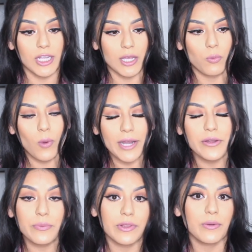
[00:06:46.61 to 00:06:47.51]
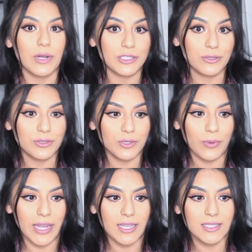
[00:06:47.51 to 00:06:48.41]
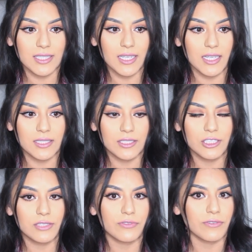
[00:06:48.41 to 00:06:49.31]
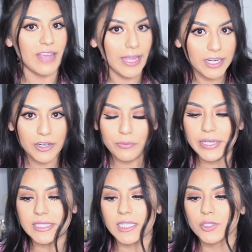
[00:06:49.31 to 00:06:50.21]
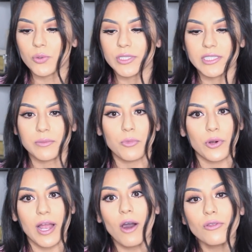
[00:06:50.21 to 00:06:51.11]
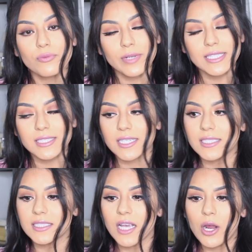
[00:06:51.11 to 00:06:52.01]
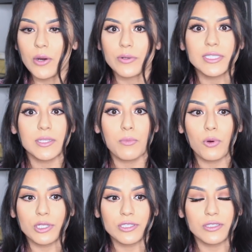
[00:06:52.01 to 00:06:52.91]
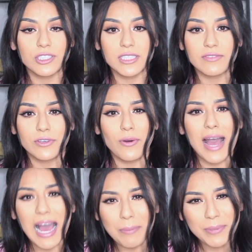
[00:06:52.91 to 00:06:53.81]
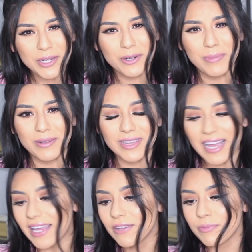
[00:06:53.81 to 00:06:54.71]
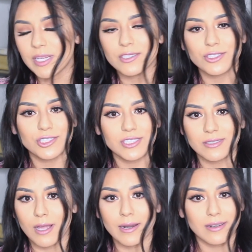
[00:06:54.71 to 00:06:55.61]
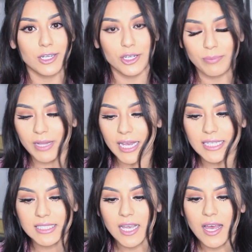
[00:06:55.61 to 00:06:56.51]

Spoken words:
Like, why do you really want to lose the weight? Is it just for vanity reasons, or is it more health reasons, or is it more to just feel happier about life because you're just not in a good place?